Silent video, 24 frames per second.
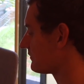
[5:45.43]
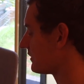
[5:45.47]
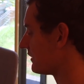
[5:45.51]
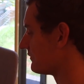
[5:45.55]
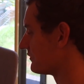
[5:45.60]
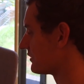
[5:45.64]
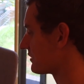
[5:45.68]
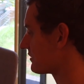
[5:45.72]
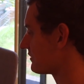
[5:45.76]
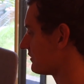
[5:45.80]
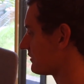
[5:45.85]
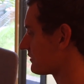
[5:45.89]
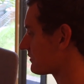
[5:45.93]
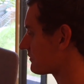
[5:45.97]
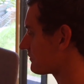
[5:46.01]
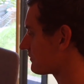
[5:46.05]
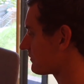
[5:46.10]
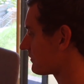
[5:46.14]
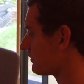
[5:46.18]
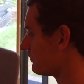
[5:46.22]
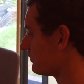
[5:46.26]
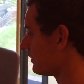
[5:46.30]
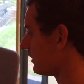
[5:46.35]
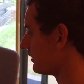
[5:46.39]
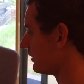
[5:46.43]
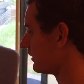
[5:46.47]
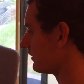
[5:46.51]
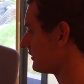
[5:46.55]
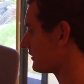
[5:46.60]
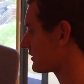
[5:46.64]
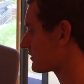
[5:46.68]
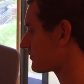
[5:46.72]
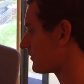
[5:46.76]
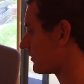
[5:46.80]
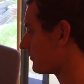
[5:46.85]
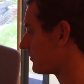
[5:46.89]
I've just completely
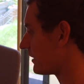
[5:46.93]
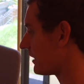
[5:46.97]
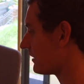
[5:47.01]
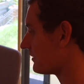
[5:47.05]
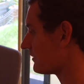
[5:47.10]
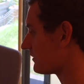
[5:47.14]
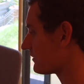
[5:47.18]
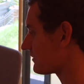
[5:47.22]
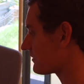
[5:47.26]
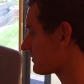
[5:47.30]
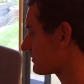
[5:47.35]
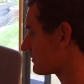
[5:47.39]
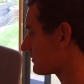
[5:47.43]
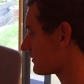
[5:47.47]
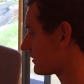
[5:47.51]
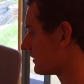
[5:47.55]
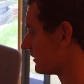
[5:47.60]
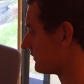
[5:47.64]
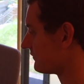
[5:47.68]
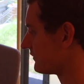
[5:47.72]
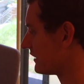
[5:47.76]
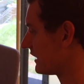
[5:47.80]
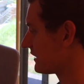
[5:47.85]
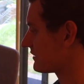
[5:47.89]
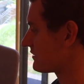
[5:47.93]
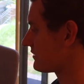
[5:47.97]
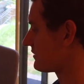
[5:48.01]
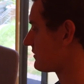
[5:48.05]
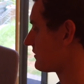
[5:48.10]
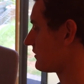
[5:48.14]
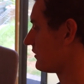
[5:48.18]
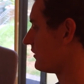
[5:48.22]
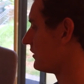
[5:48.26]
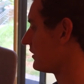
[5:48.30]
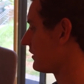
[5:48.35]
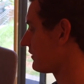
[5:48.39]
lost my balance. And that's just
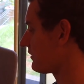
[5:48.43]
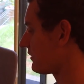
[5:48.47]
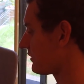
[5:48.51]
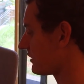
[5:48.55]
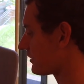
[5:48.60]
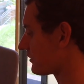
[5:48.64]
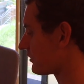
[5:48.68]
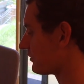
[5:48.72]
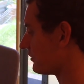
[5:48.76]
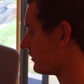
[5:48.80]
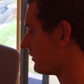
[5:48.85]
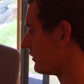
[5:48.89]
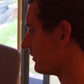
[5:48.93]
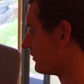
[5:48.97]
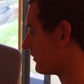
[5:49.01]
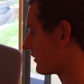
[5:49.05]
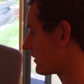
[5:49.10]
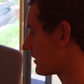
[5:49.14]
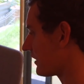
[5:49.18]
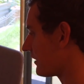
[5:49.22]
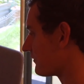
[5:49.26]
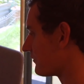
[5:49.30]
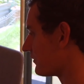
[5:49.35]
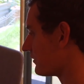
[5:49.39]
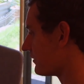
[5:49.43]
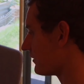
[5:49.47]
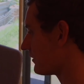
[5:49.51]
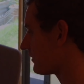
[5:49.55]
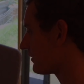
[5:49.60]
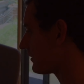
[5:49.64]
the only thing I could do to recover